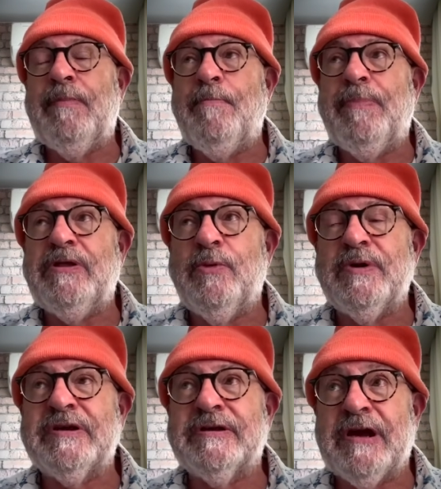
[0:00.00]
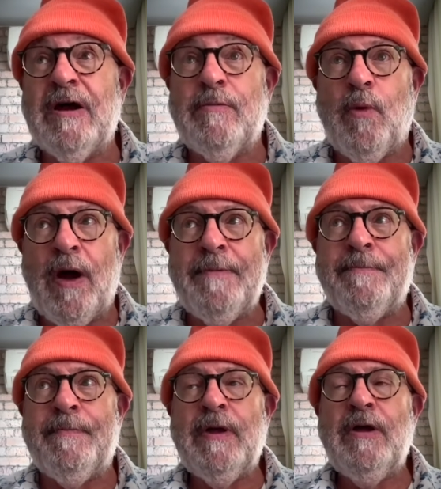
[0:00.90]
But there was a time
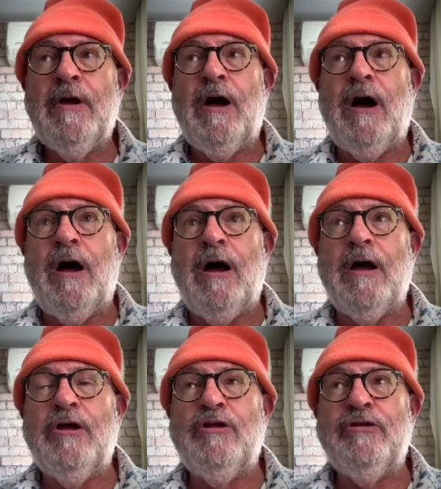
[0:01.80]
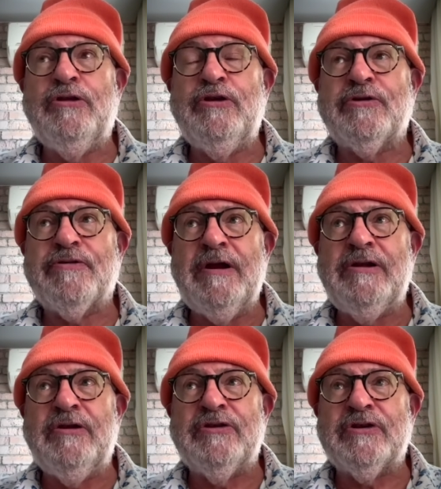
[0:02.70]
when the
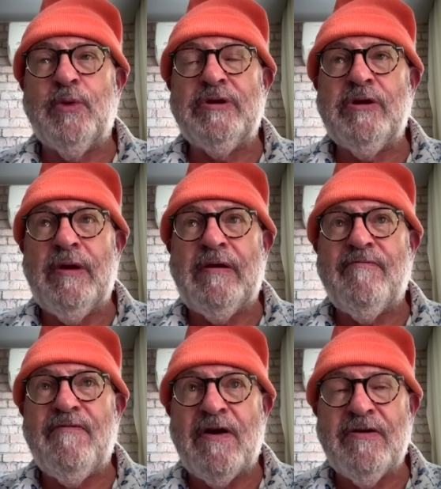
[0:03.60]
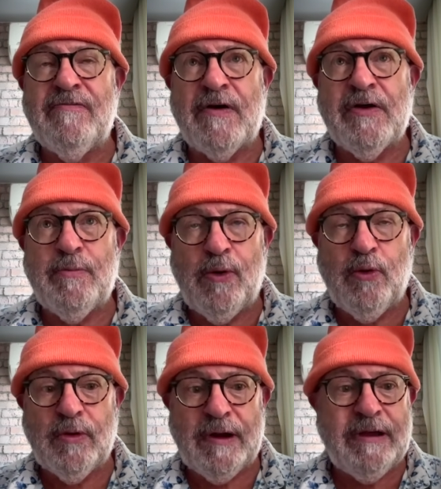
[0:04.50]
Ukrainians were doing very, very
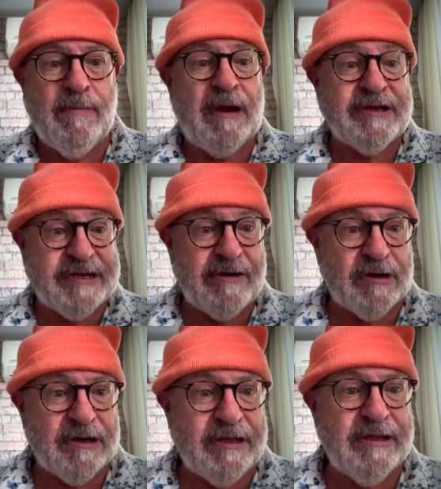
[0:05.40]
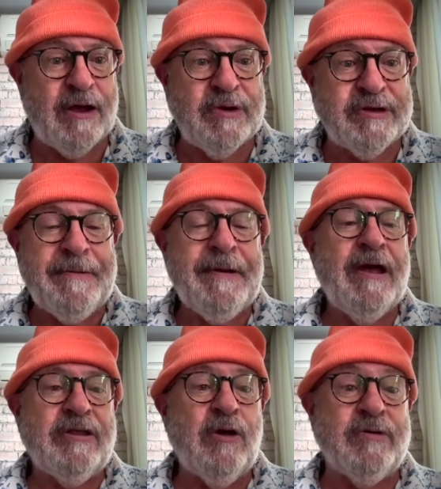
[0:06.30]
poorly militarily. They
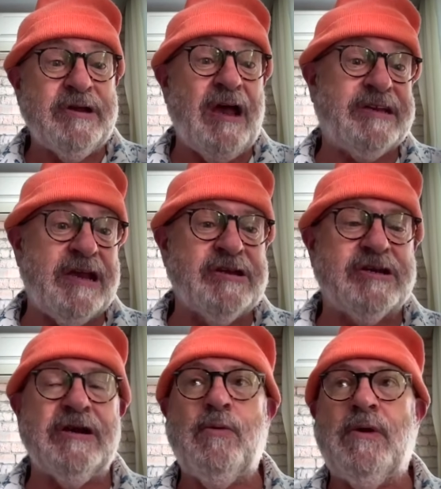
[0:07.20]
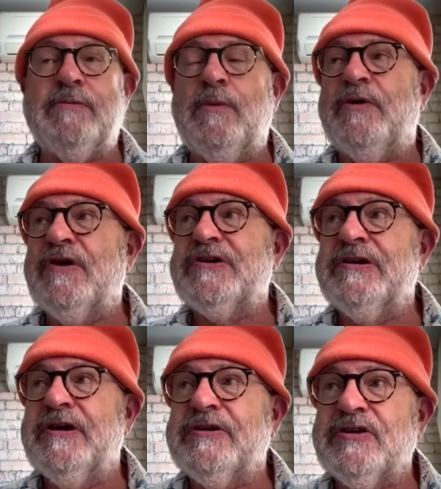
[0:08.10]
were essentially what Russia
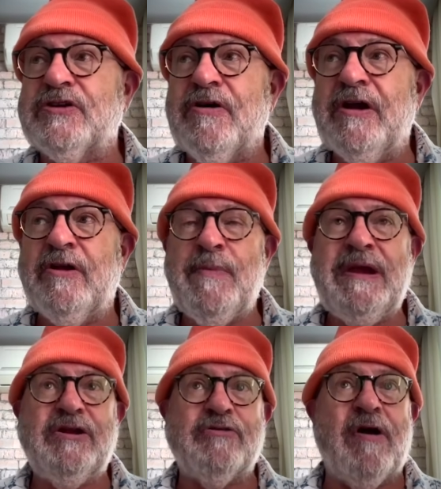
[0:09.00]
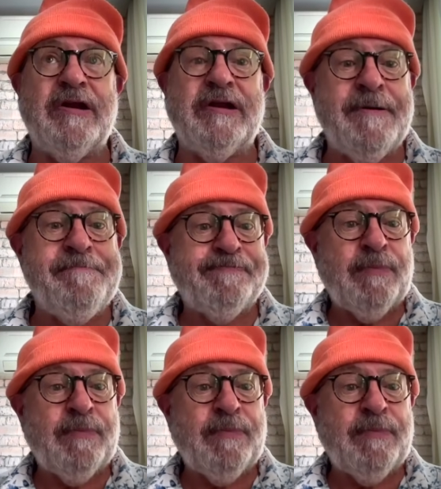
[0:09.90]
does is create a meat grinder,